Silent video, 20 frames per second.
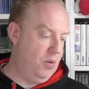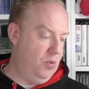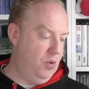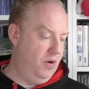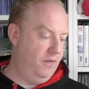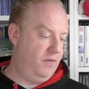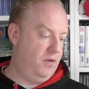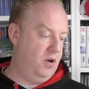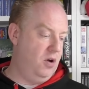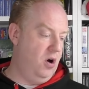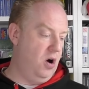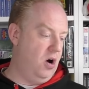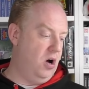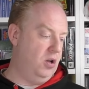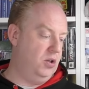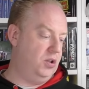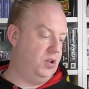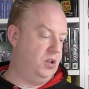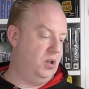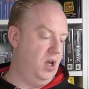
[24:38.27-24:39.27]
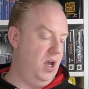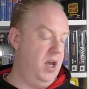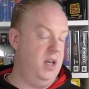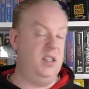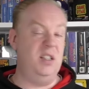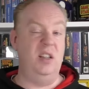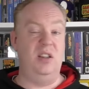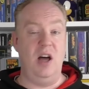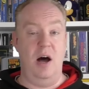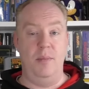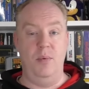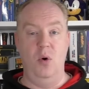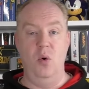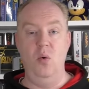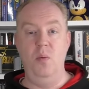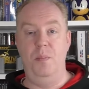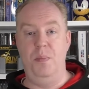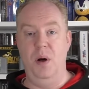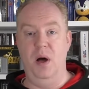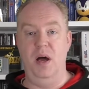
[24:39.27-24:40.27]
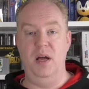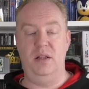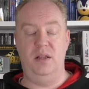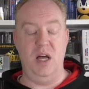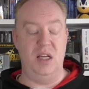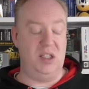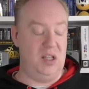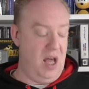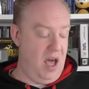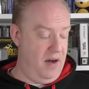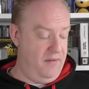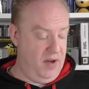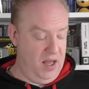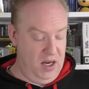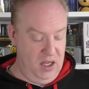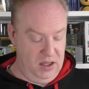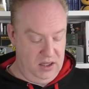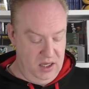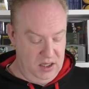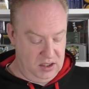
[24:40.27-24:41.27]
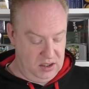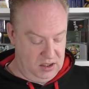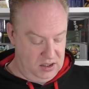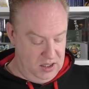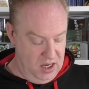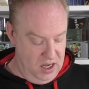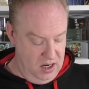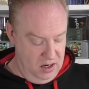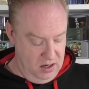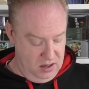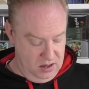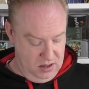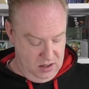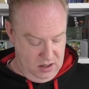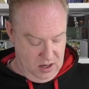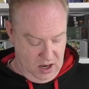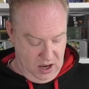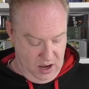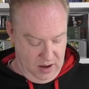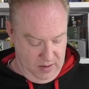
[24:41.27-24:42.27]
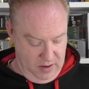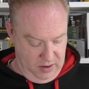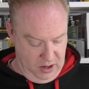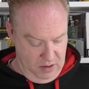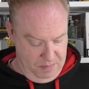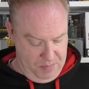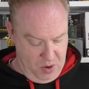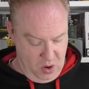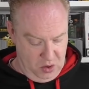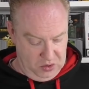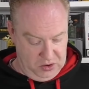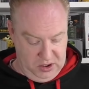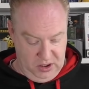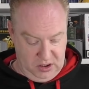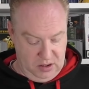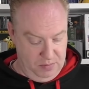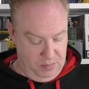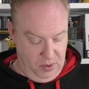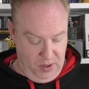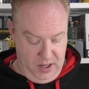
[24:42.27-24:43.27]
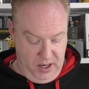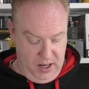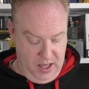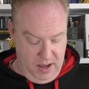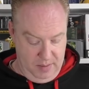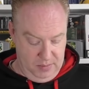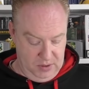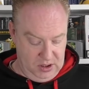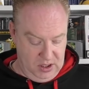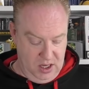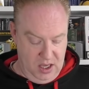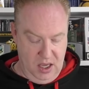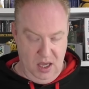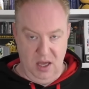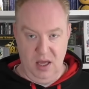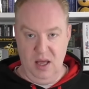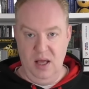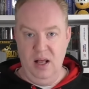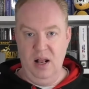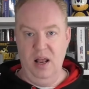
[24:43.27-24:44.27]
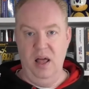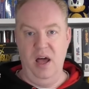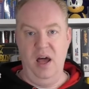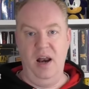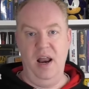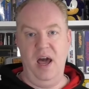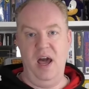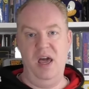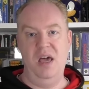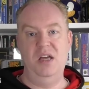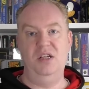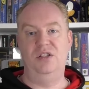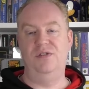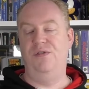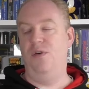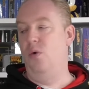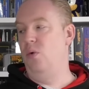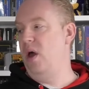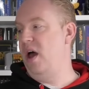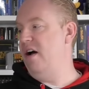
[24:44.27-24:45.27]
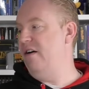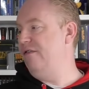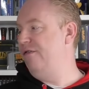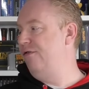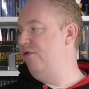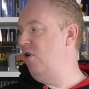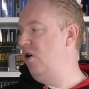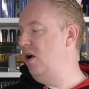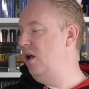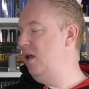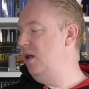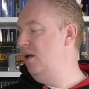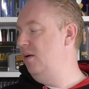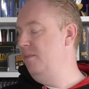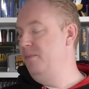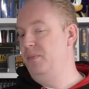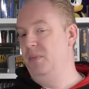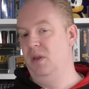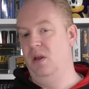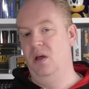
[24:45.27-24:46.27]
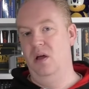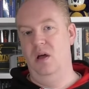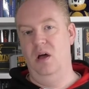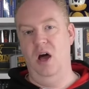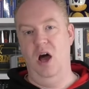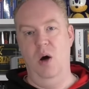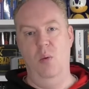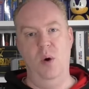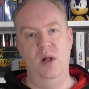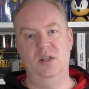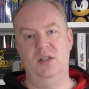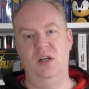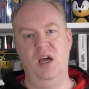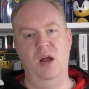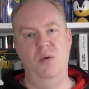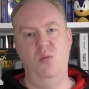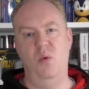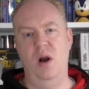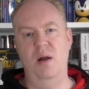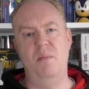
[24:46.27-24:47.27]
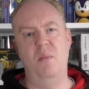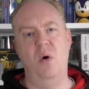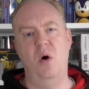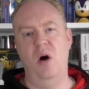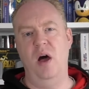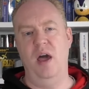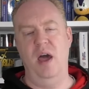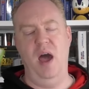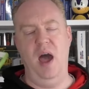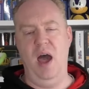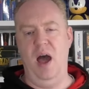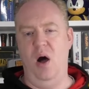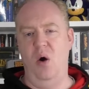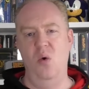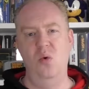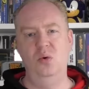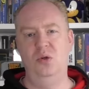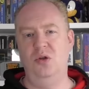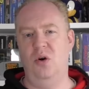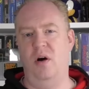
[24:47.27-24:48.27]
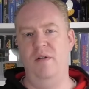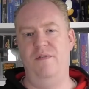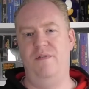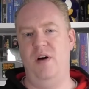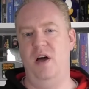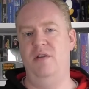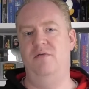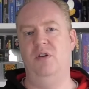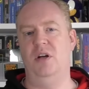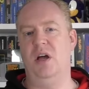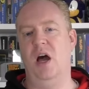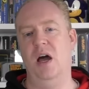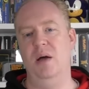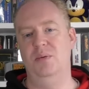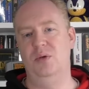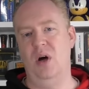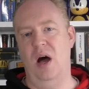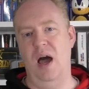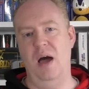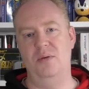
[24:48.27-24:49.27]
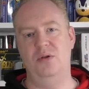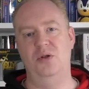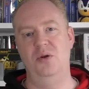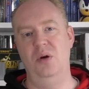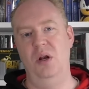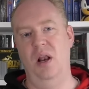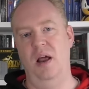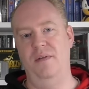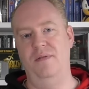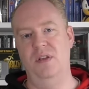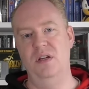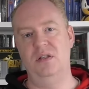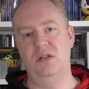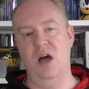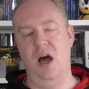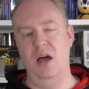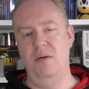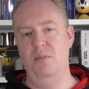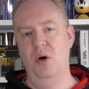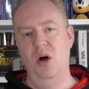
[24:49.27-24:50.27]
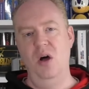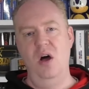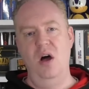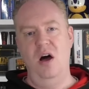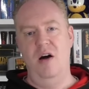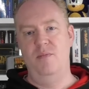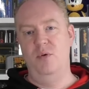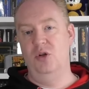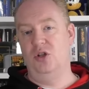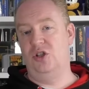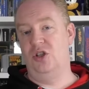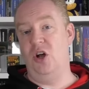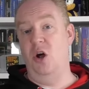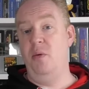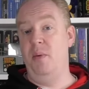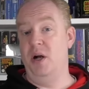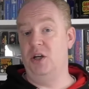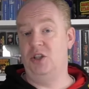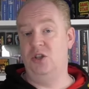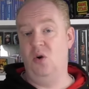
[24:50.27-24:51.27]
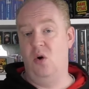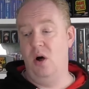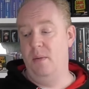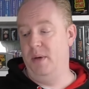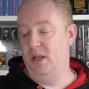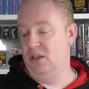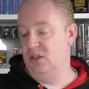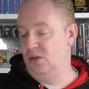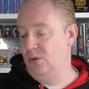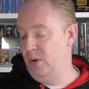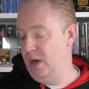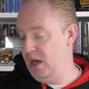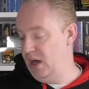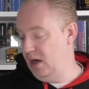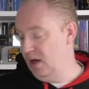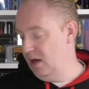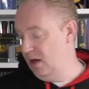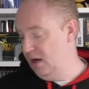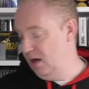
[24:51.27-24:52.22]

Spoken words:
we've got, it is a double, but it doesn't have any discs in. I think the box is completely empty, and that is Fallout 3. Once again, one of my all-time favourite games. I absolutely love this game. I put so much time into it.